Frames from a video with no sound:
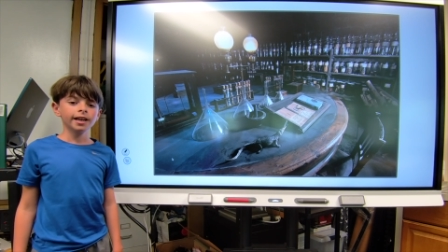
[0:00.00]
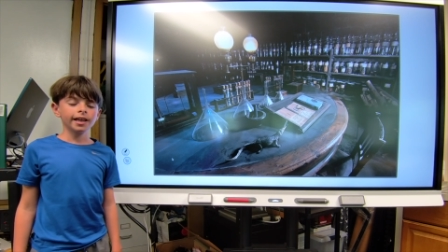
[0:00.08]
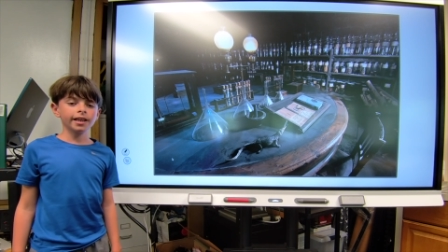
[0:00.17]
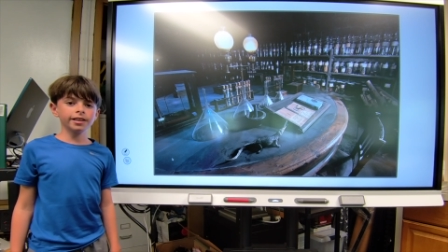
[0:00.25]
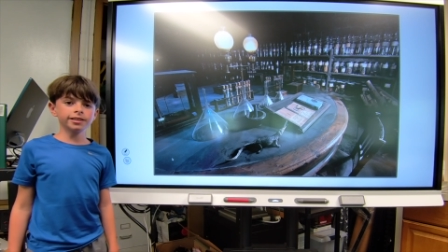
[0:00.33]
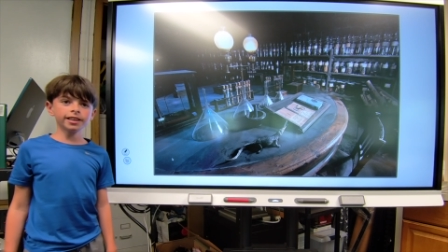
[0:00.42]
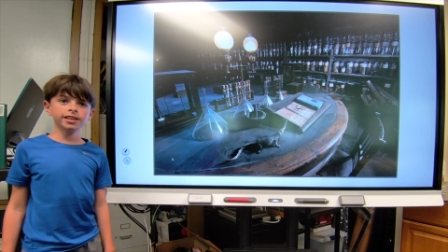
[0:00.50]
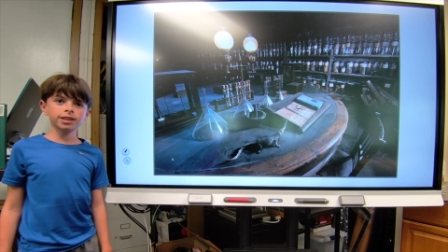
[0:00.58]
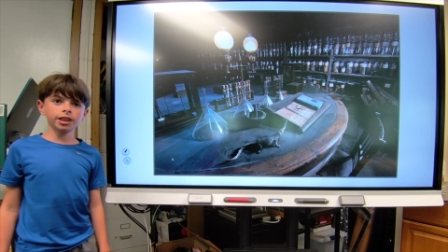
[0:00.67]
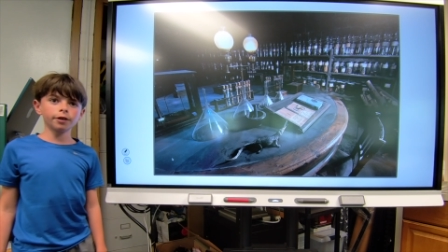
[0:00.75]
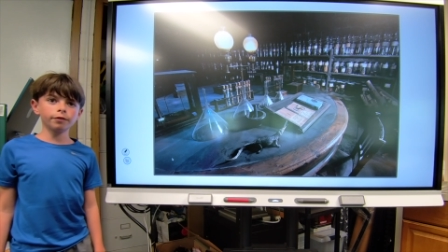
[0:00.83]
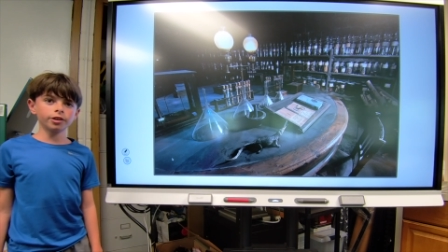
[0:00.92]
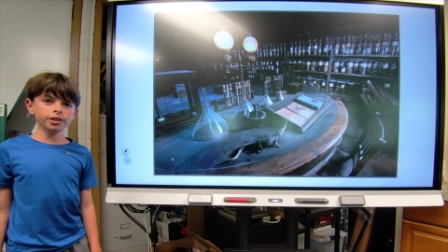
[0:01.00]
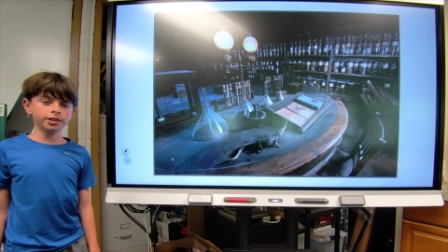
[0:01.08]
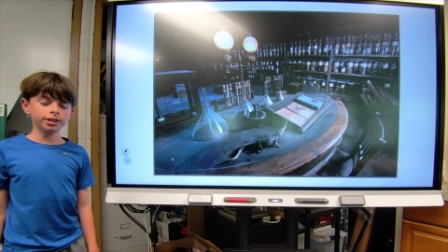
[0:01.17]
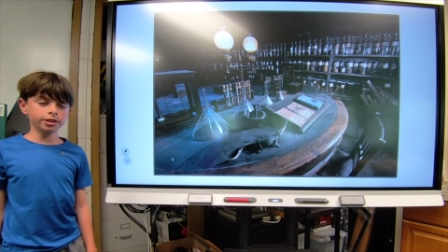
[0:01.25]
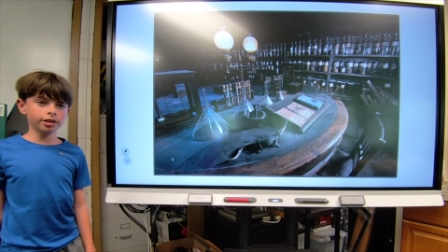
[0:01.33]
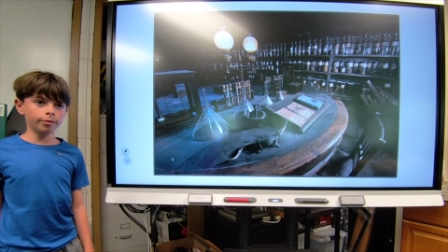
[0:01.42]
and the set designer
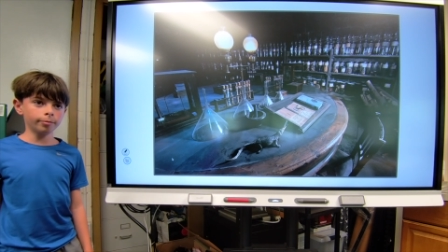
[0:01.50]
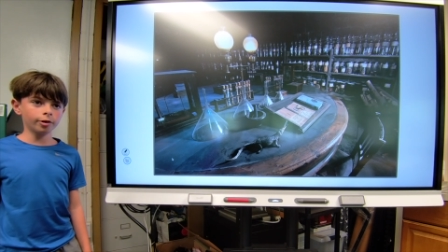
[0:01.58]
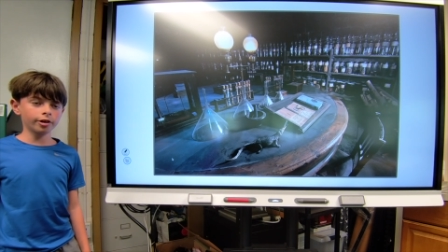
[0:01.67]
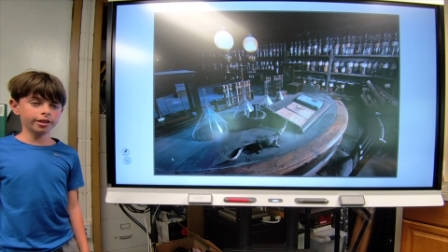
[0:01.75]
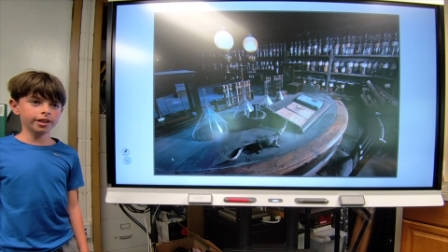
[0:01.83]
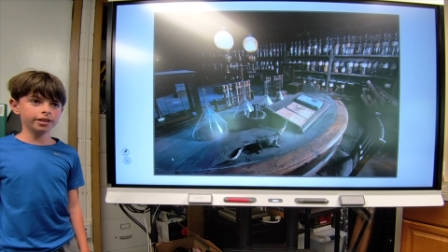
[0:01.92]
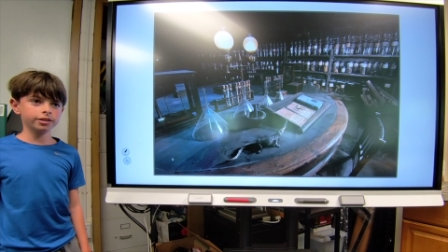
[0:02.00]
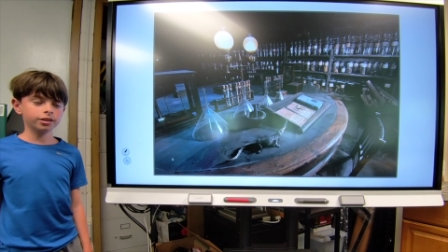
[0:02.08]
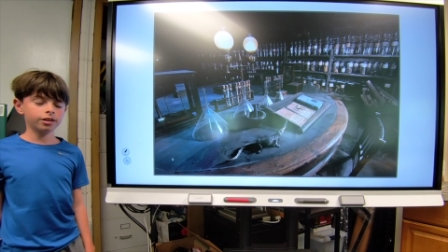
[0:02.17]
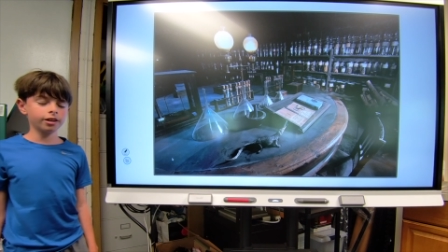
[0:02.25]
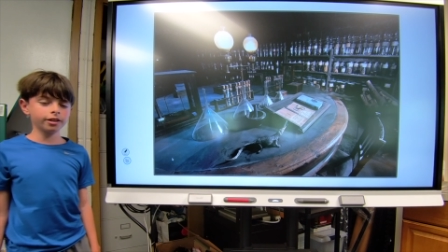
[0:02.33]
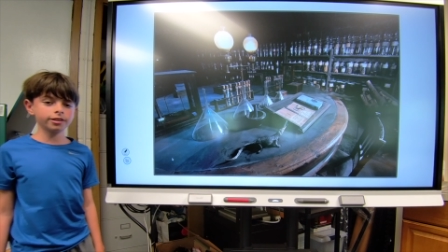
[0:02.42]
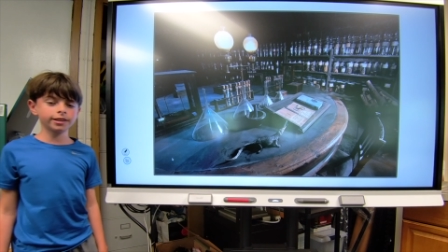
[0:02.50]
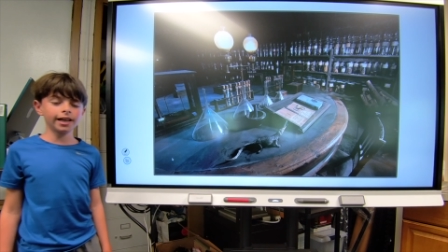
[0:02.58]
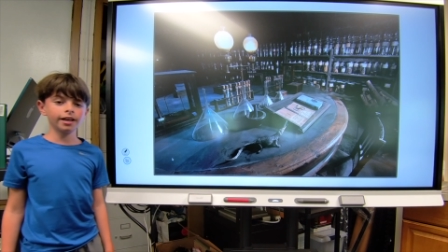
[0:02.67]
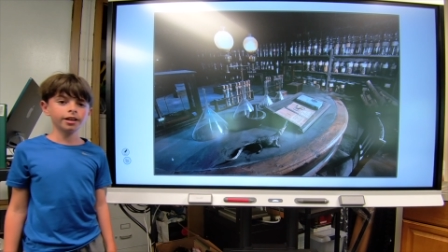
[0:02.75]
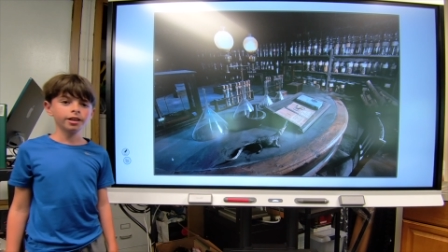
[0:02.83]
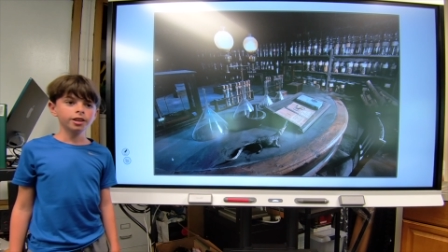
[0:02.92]
focuses on more things on the
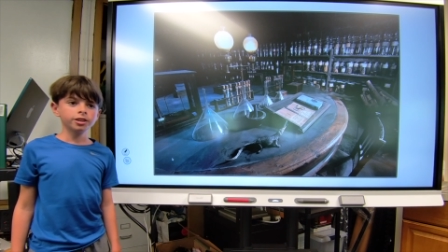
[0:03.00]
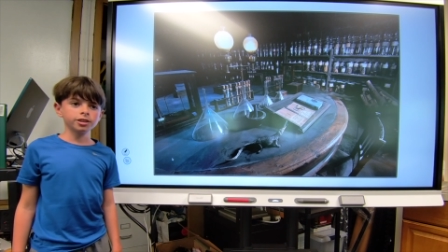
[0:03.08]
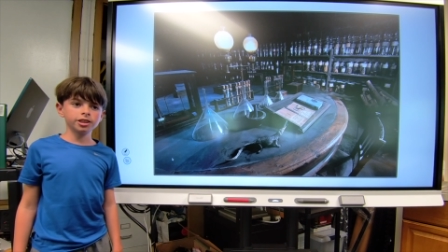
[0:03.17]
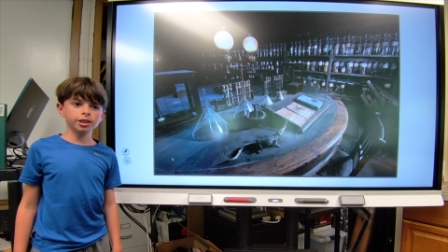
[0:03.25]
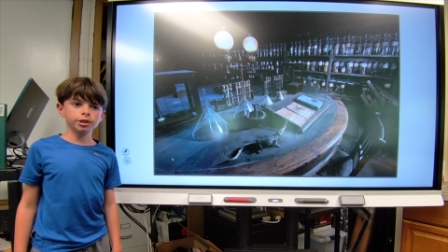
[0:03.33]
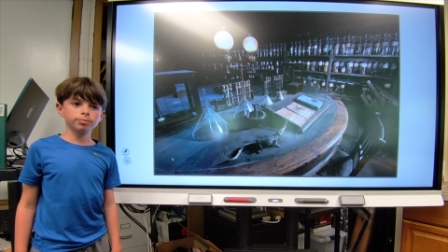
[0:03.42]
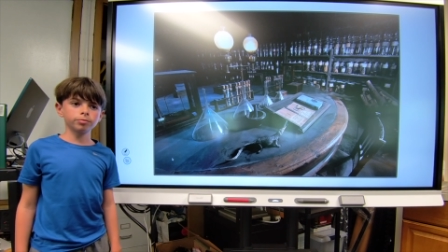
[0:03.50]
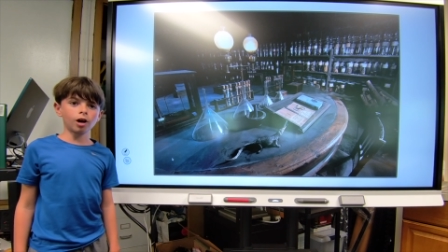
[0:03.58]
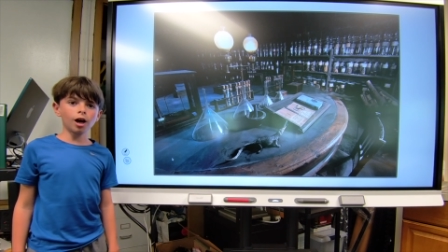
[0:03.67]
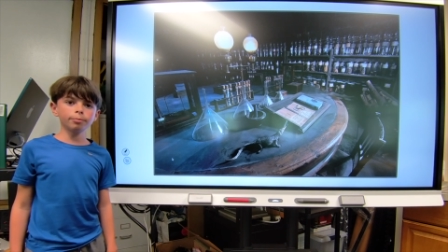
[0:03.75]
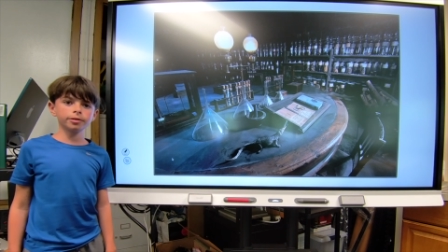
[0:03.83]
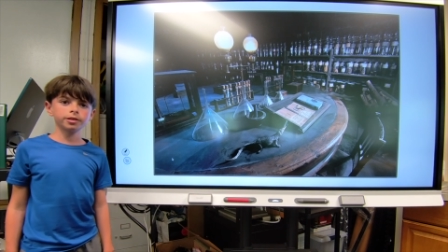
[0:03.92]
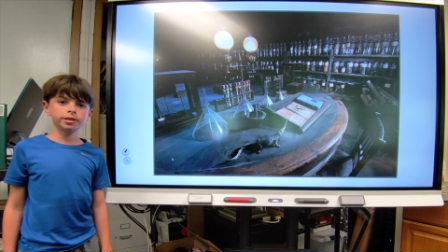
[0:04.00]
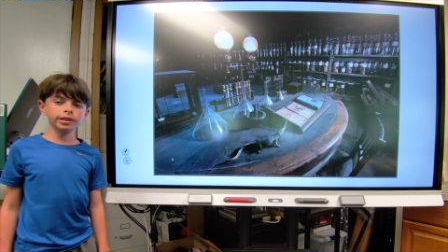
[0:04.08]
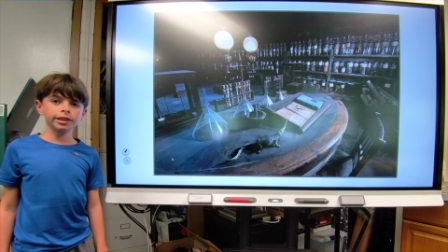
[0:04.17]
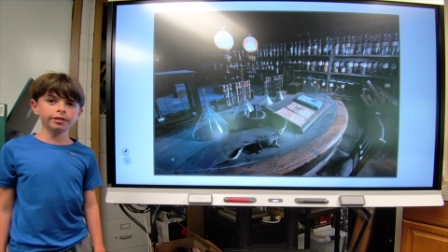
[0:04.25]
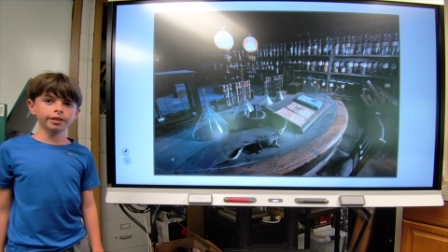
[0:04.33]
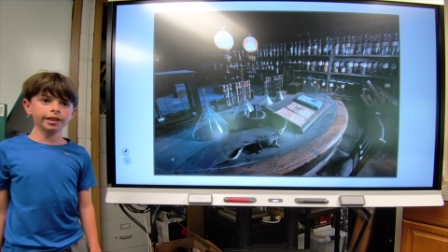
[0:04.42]
set, such as props,
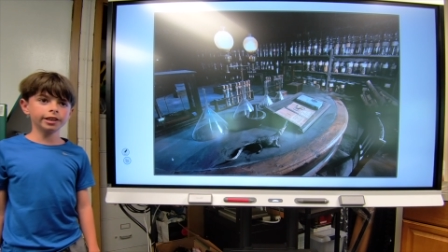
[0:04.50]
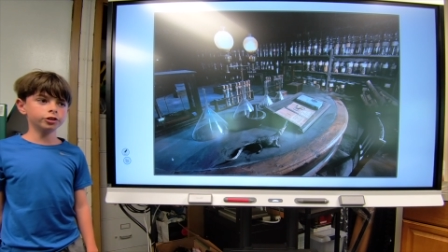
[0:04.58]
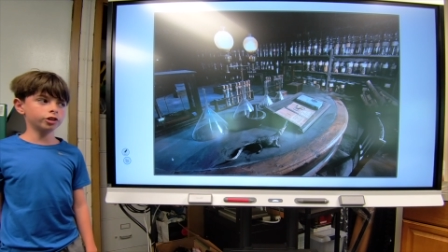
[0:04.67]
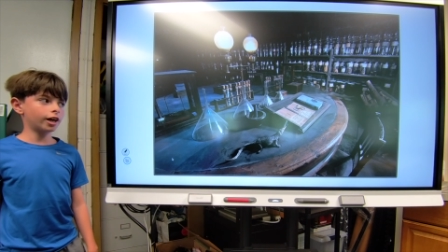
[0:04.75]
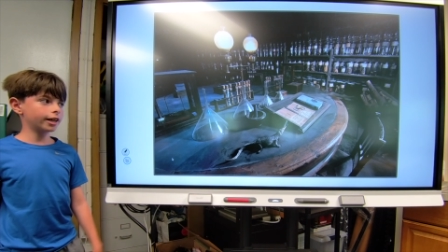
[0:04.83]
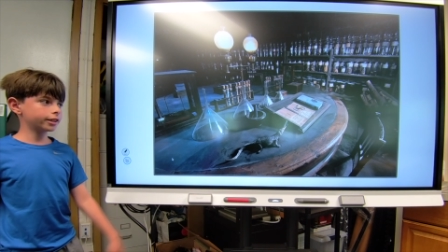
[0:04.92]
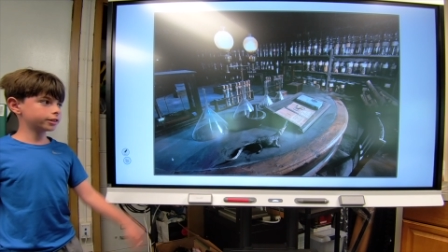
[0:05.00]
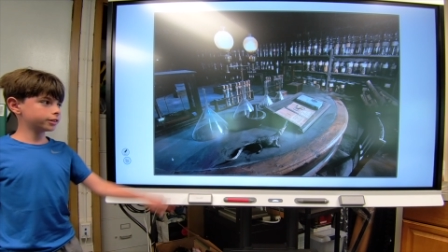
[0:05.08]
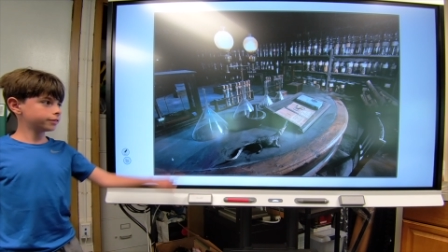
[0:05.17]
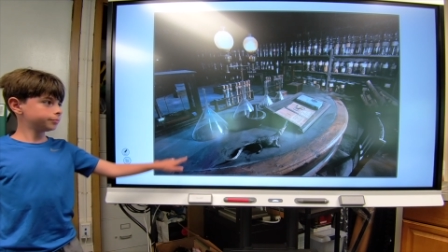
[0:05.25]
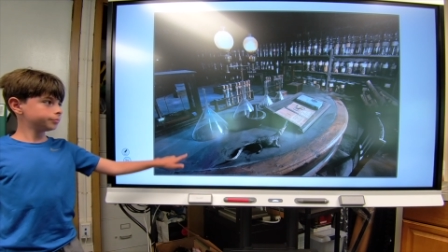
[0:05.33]
scenery, and drawings.